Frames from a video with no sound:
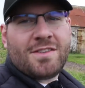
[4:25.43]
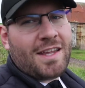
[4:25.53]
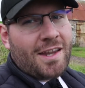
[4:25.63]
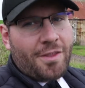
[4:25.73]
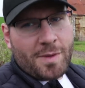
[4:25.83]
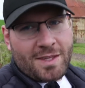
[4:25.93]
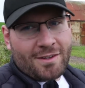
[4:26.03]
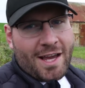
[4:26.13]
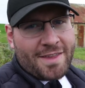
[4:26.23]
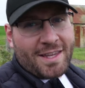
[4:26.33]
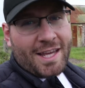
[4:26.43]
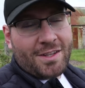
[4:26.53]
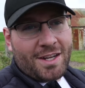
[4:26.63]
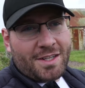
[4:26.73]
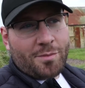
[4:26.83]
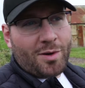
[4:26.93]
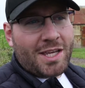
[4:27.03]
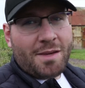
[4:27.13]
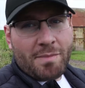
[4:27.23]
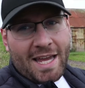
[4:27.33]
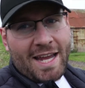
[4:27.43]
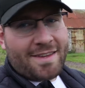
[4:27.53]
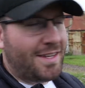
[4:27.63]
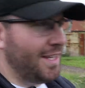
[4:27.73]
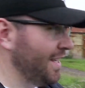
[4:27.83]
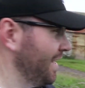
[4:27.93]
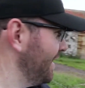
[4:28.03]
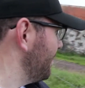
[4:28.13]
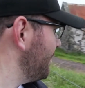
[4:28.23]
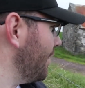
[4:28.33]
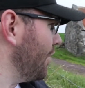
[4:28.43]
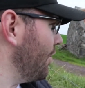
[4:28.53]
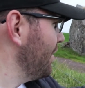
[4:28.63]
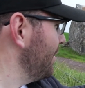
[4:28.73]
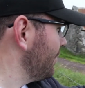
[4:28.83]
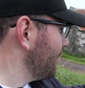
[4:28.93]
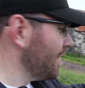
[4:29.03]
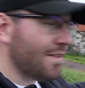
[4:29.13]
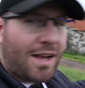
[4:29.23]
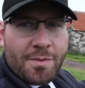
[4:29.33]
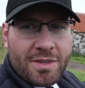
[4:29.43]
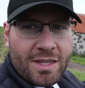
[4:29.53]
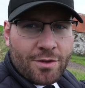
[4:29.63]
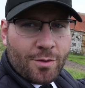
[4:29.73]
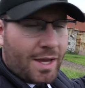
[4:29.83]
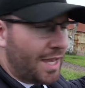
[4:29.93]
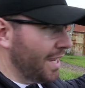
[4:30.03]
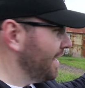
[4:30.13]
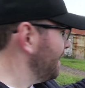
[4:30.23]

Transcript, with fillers: just another piece of glass that I could end up breaking by accident. So three stops either way.